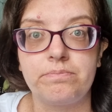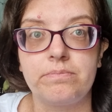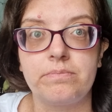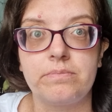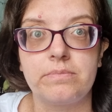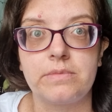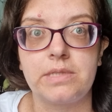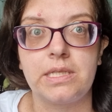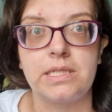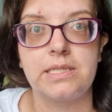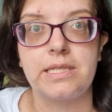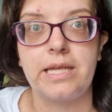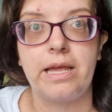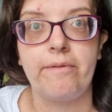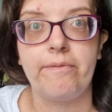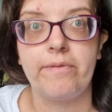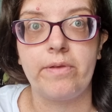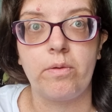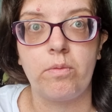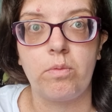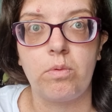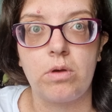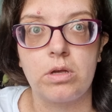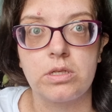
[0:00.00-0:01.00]
this
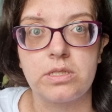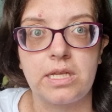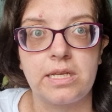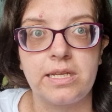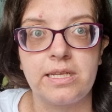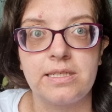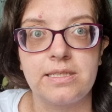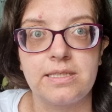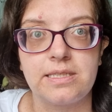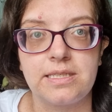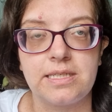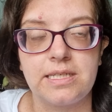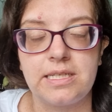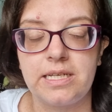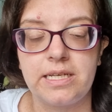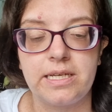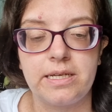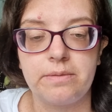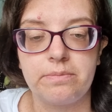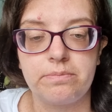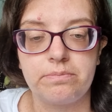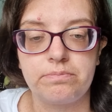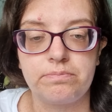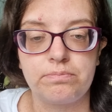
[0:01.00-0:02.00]
area was. I didn't see
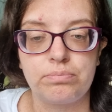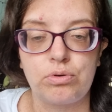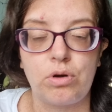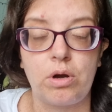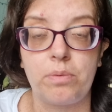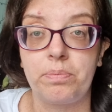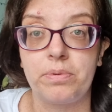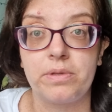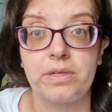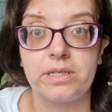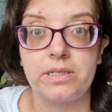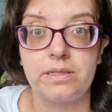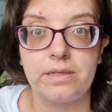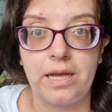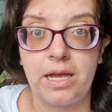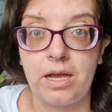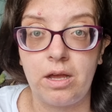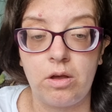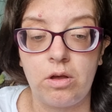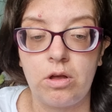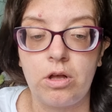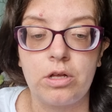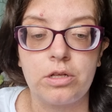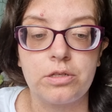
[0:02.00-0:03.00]
it properly at
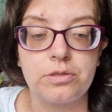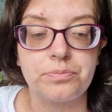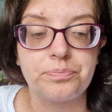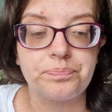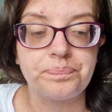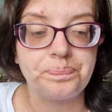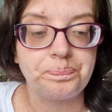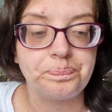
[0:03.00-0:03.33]
all.